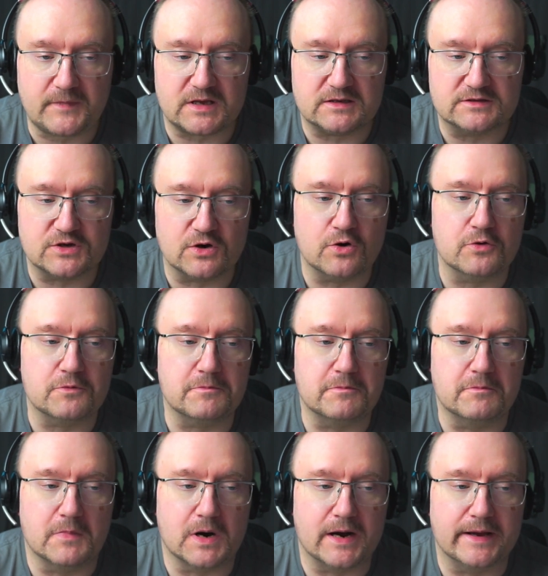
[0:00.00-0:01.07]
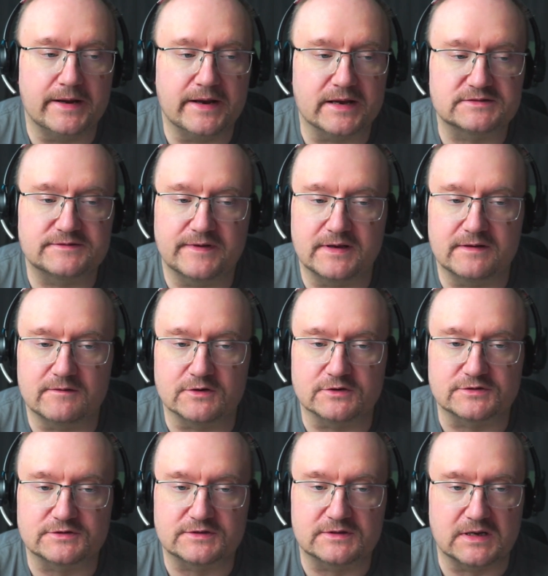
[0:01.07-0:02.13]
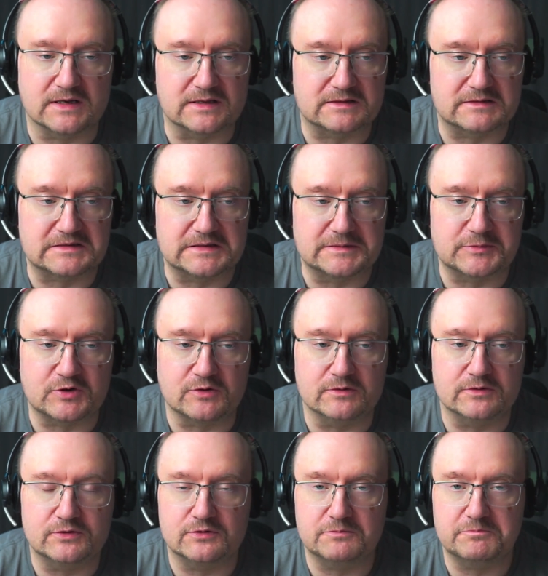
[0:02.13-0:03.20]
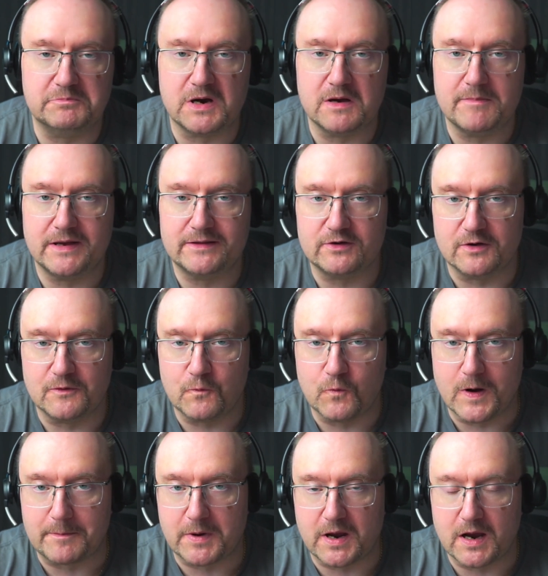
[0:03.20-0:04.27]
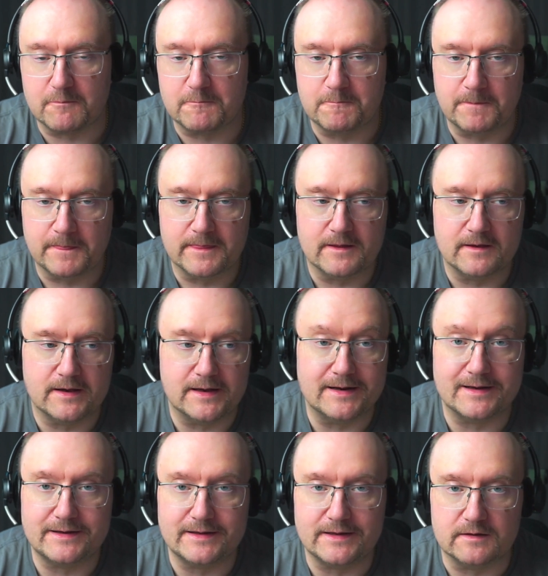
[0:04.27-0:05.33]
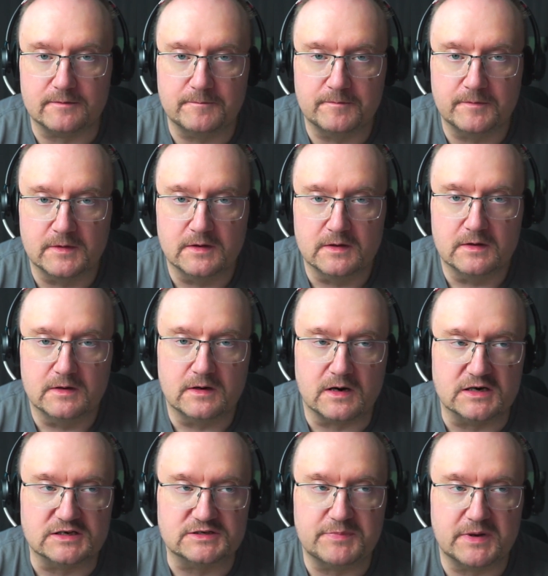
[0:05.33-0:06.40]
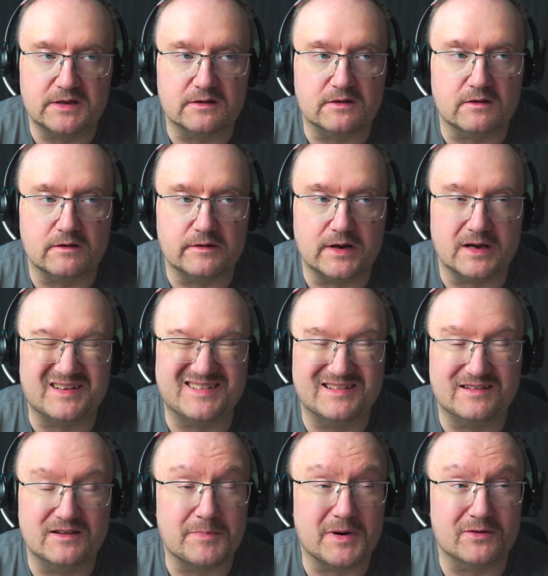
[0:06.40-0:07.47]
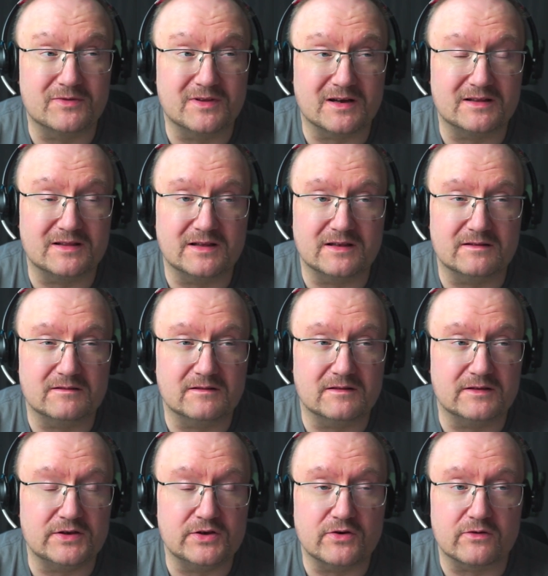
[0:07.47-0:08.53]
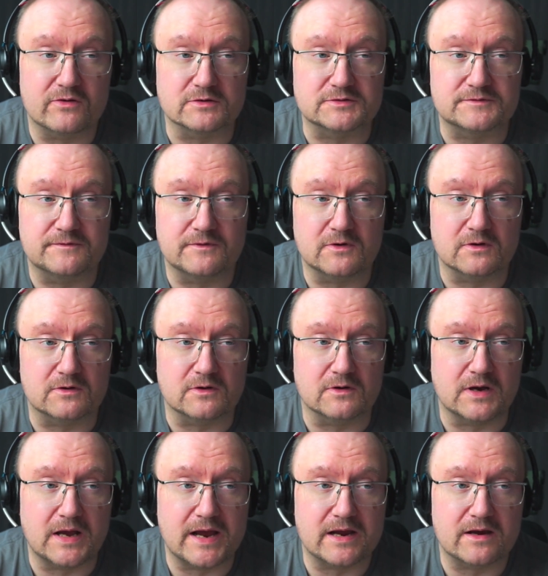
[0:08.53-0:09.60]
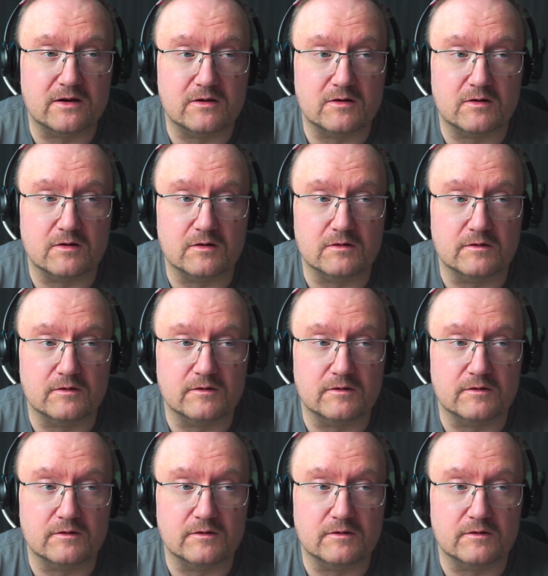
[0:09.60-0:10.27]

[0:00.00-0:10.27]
So my next thing was that I'm going to buy better webcam, and I did. I spent about 90 euros for the Anker